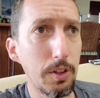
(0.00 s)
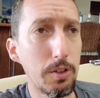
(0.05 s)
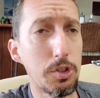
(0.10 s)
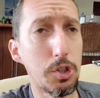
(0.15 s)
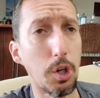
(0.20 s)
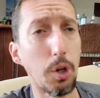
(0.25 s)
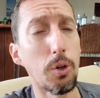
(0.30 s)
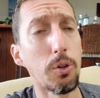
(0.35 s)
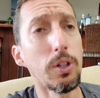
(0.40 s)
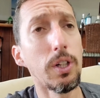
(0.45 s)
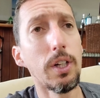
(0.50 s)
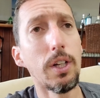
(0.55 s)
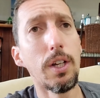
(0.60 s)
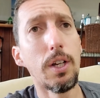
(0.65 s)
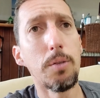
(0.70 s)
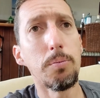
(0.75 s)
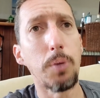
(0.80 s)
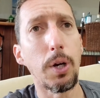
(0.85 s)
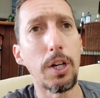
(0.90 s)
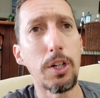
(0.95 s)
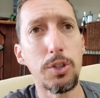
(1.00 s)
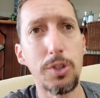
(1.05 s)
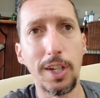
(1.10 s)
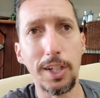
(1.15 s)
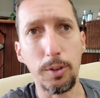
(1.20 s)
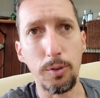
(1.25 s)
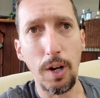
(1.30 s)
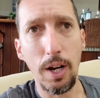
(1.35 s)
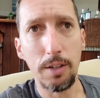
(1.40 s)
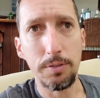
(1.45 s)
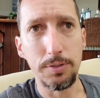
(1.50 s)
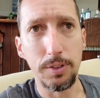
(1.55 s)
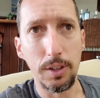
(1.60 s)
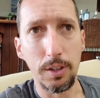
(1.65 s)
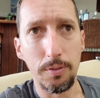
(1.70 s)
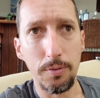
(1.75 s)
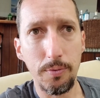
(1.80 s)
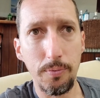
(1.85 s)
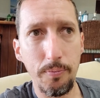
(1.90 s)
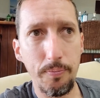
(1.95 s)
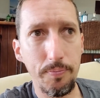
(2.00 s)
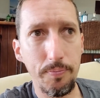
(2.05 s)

So players like Rafa,